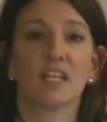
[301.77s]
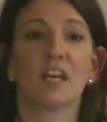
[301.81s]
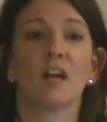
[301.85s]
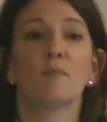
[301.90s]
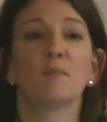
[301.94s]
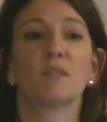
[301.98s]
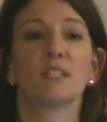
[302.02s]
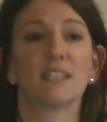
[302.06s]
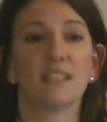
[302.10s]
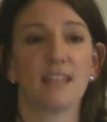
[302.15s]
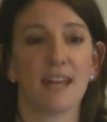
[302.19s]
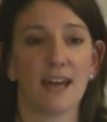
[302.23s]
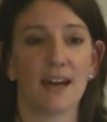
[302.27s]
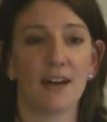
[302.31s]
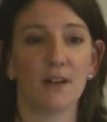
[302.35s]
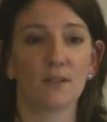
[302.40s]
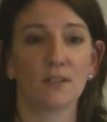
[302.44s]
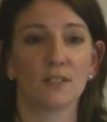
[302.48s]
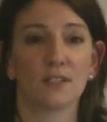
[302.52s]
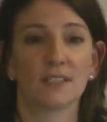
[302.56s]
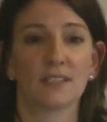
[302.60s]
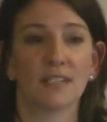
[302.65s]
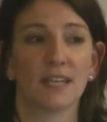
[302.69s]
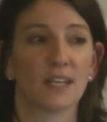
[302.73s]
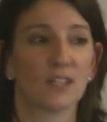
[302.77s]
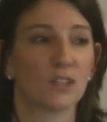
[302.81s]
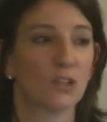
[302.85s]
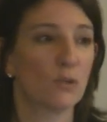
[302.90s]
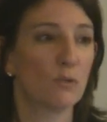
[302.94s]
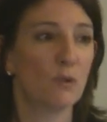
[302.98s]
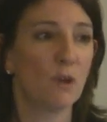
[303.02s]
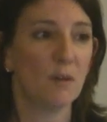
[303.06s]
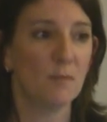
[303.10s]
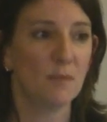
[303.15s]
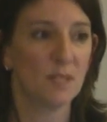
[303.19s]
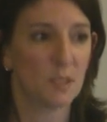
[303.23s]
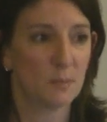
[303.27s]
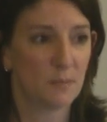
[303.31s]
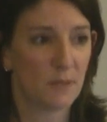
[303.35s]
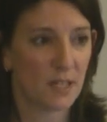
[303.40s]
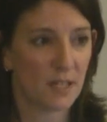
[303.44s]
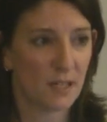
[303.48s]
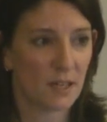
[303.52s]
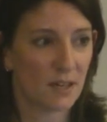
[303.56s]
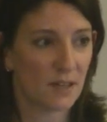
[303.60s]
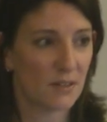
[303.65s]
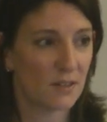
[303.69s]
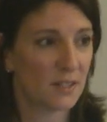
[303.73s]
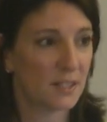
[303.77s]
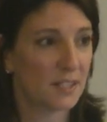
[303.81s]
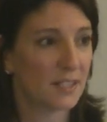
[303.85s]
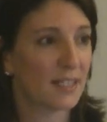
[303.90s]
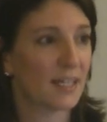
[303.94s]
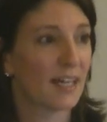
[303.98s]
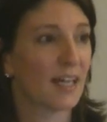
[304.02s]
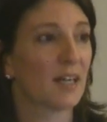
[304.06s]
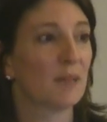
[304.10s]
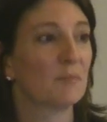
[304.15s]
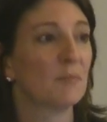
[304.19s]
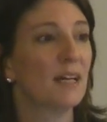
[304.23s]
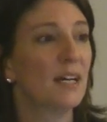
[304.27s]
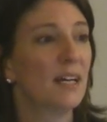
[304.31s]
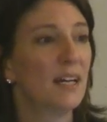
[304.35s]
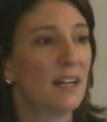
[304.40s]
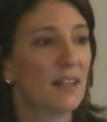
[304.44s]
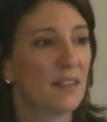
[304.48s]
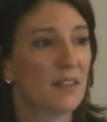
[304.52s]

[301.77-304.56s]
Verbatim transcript: to come into the house and saying, look where I've been spending all this time.